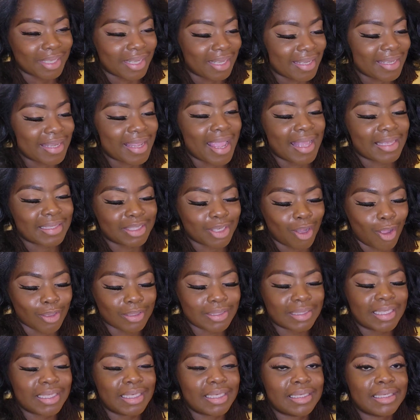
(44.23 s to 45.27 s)
Yes, y'all
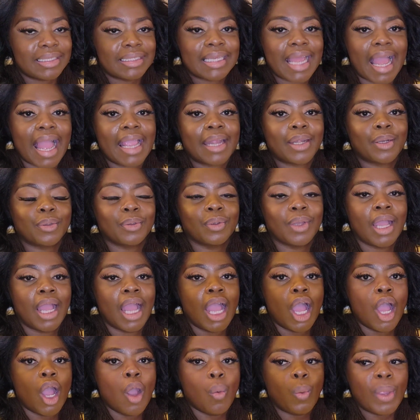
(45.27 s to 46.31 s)
seen in the title.
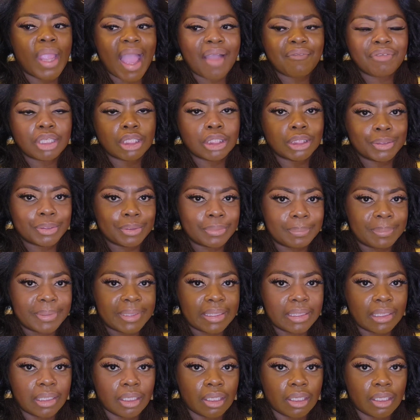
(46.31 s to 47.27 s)
We have a little bit